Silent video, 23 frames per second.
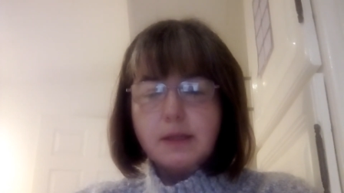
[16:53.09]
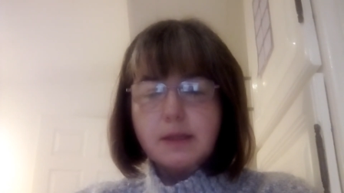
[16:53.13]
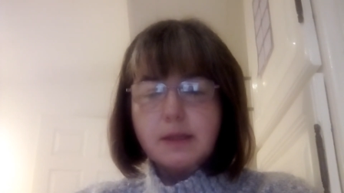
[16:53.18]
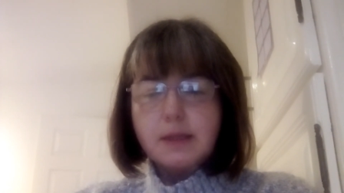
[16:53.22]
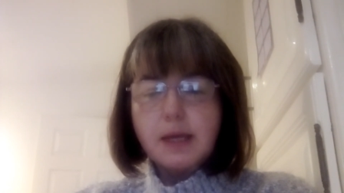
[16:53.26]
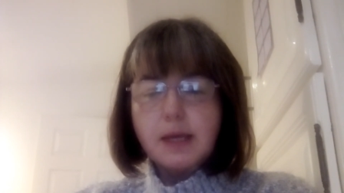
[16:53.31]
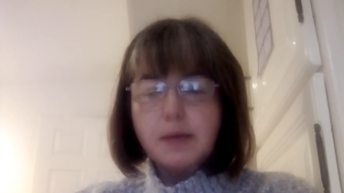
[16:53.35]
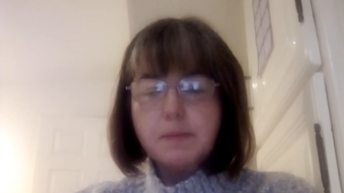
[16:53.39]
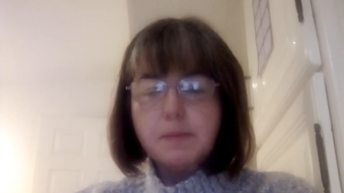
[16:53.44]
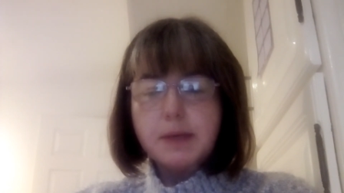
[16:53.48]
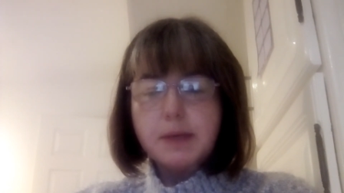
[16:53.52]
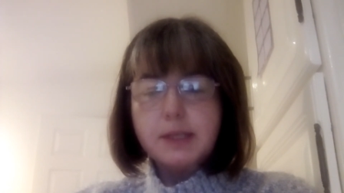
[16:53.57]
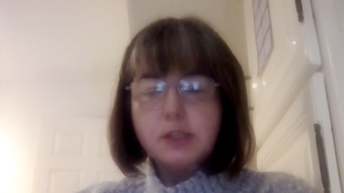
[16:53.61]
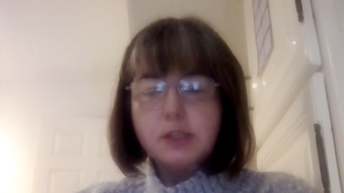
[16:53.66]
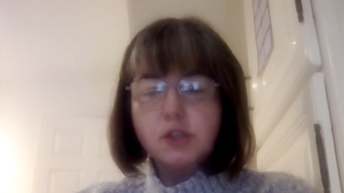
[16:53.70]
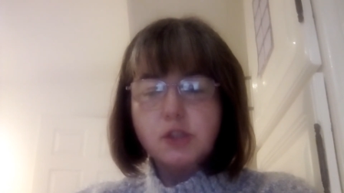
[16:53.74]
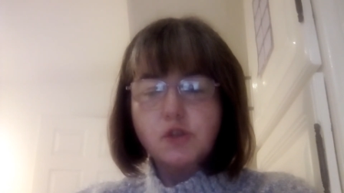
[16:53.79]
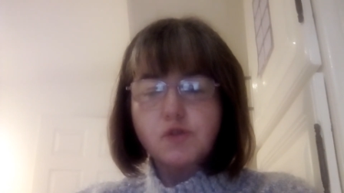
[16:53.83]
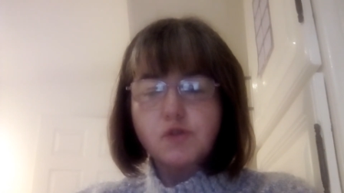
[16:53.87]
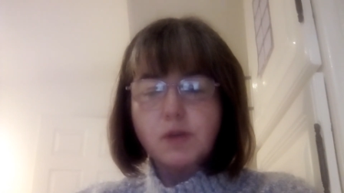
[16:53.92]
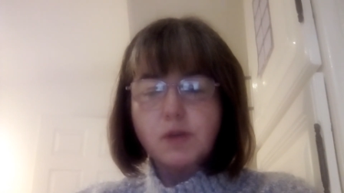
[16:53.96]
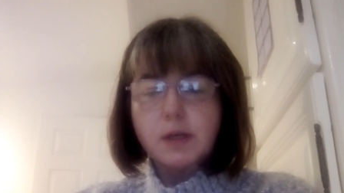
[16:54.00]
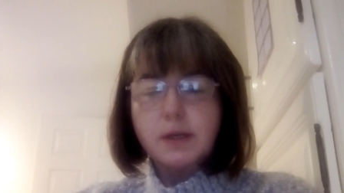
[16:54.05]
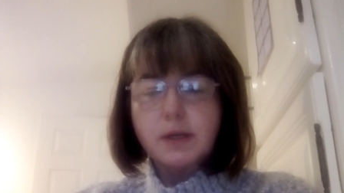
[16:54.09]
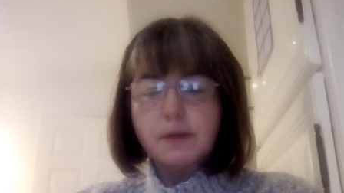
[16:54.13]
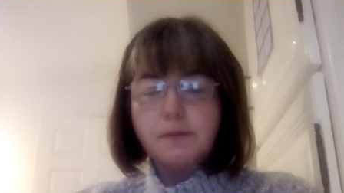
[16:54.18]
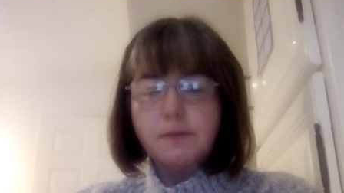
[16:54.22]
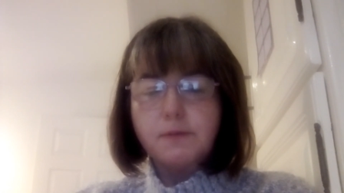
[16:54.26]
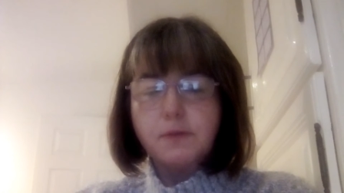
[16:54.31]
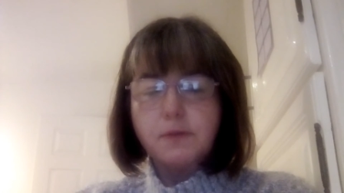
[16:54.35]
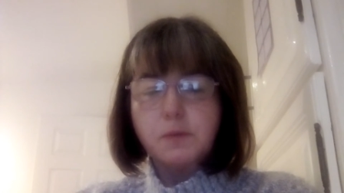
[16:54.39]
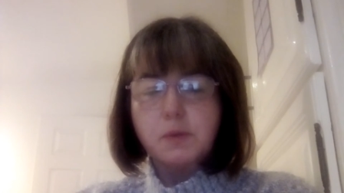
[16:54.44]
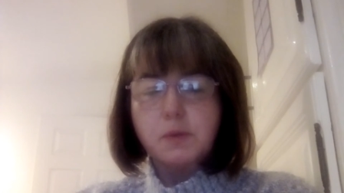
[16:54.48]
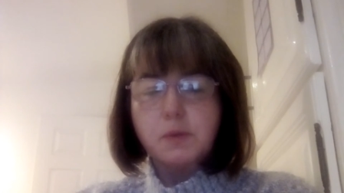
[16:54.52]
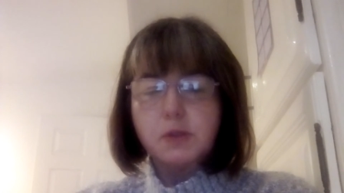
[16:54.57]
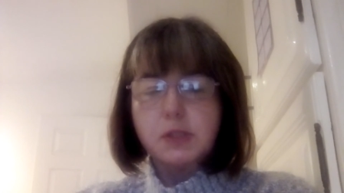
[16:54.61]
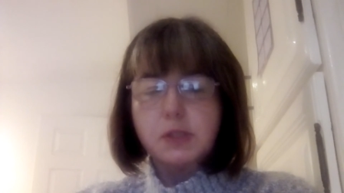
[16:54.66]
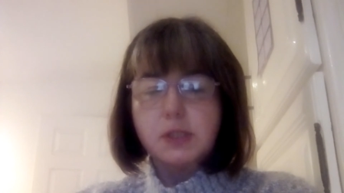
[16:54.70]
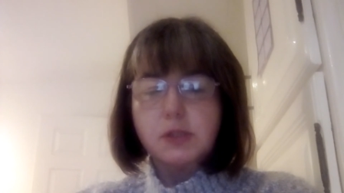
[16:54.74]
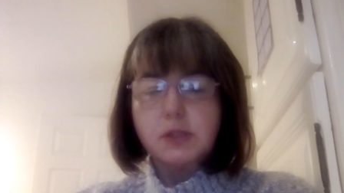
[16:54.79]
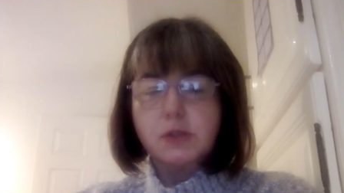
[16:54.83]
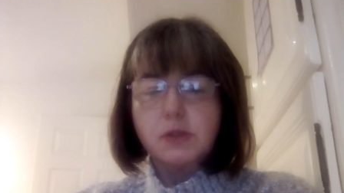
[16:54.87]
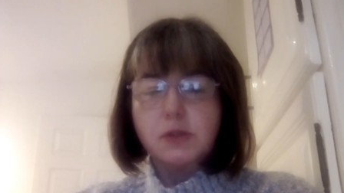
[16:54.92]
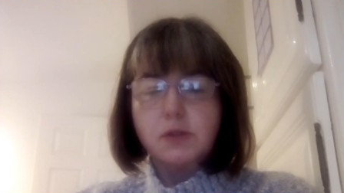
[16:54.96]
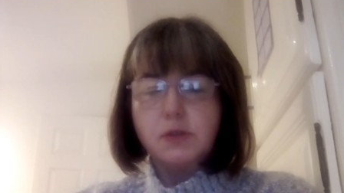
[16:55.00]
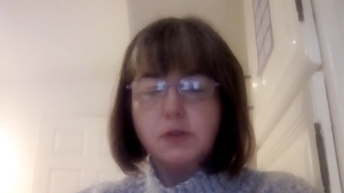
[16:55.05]
they may strive for what
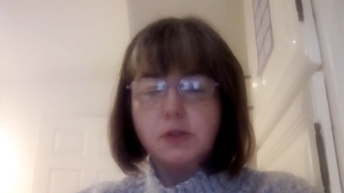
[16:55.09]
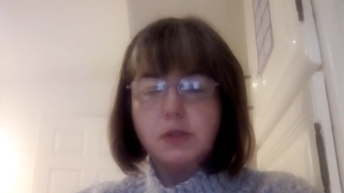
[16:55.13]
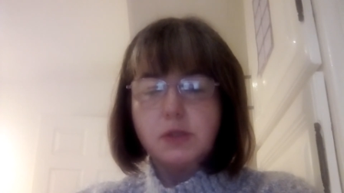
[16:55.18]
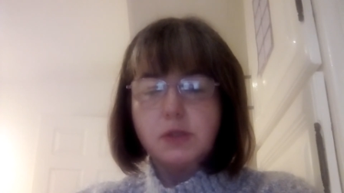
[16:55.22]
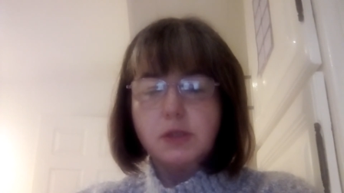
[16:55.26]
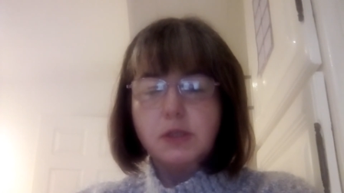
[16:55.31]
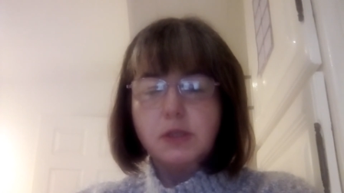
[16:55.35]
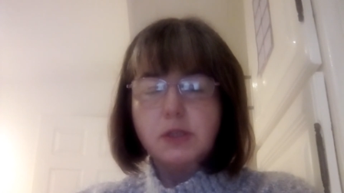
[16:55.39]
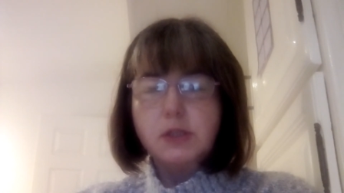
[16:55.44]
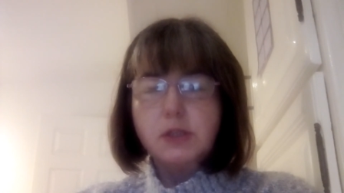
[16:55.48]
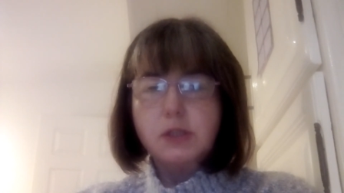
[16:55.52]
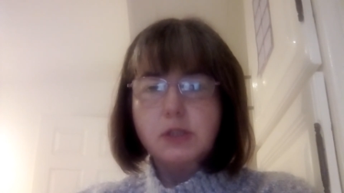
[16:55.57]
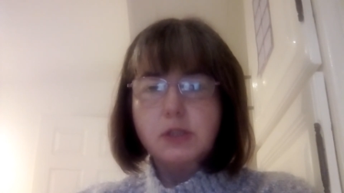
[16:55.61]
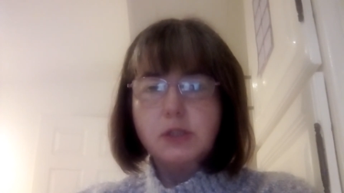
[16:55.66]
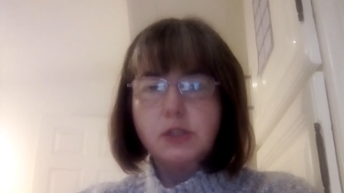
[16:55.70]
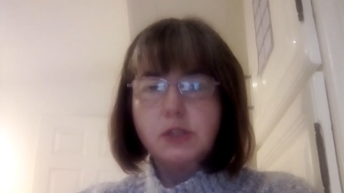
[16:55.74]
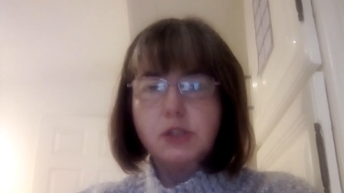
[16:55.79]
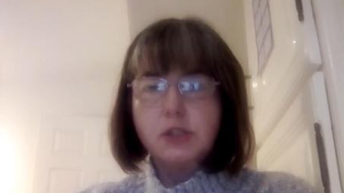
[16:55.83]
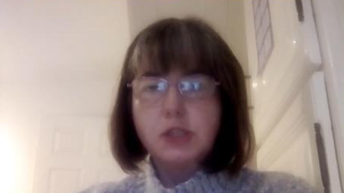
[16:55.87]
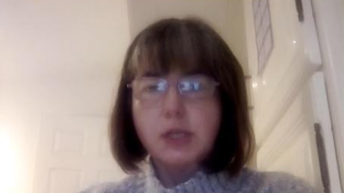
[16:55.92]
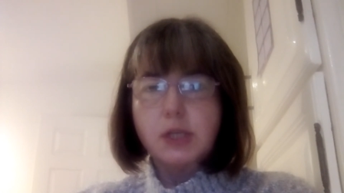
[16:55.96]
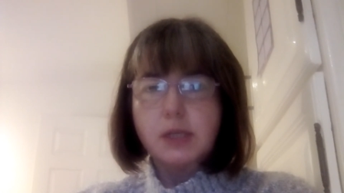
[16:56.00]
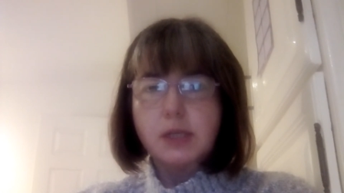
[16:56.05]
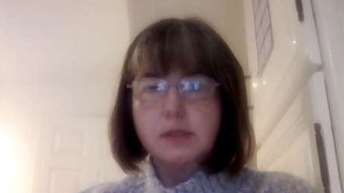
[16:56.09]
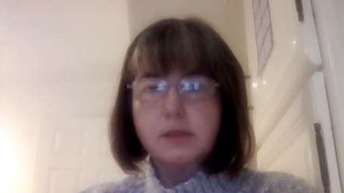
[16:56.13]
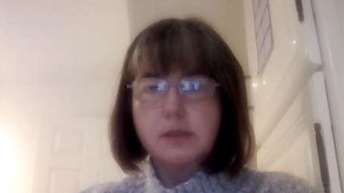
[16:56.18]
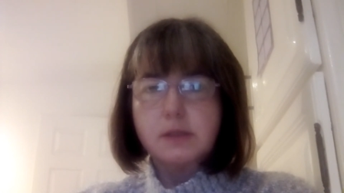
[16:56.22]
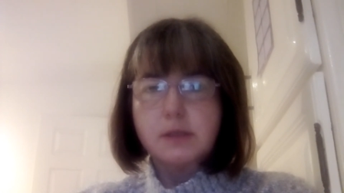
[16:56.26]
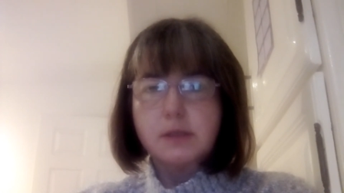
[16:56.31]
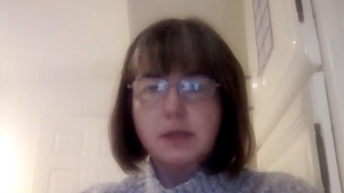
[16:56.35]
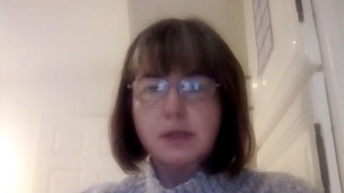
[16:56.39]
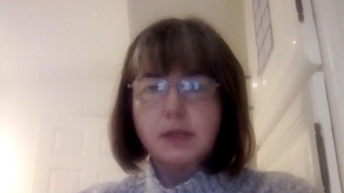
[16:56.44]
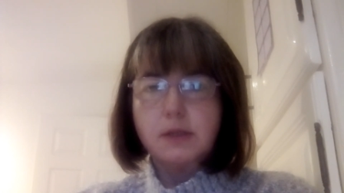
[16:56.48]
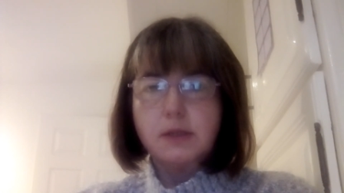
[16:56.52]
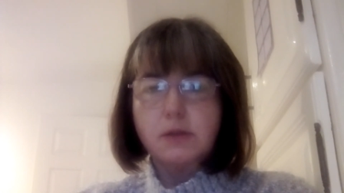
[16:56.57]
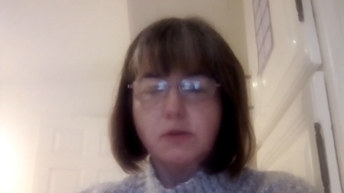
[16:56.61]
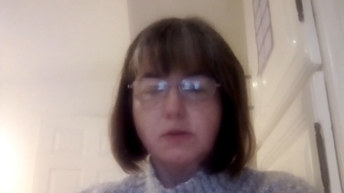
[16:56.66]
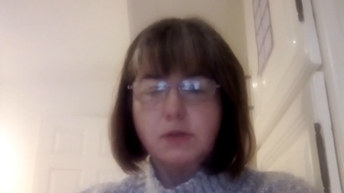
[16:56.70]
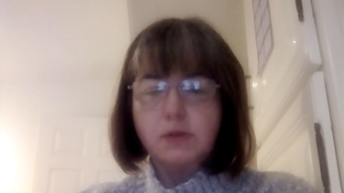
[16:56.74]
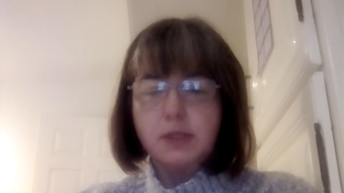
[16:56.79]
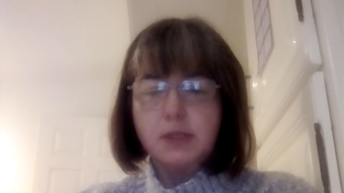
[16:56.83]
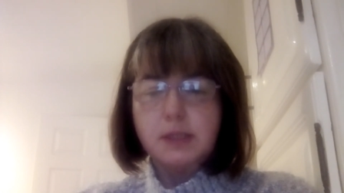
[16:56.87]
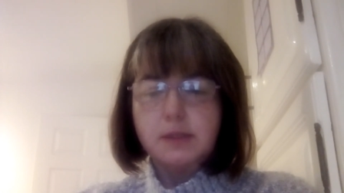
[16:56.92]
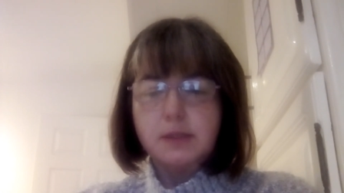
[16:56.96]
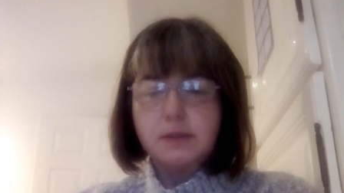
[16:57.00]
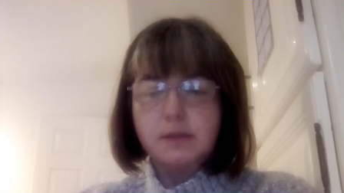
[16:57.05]
is good, just and
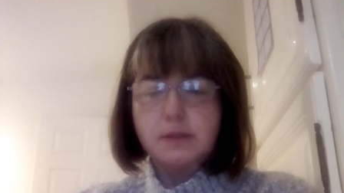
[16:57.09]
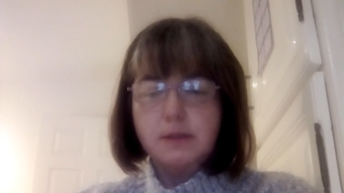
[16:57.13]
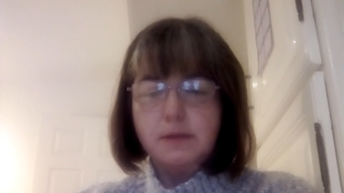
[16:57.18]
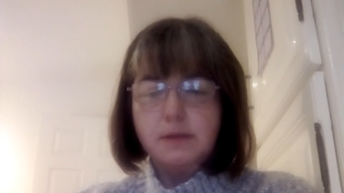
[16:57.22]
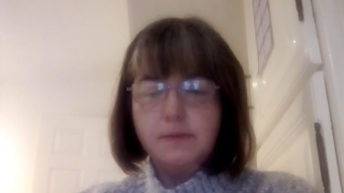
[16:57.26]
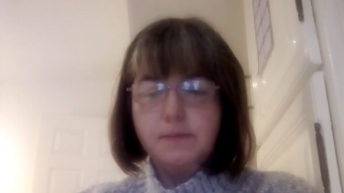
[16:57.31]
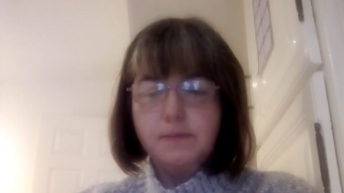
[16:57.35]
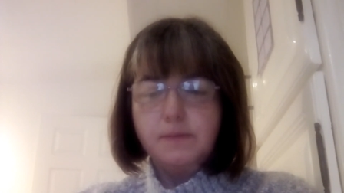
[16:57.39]
honest.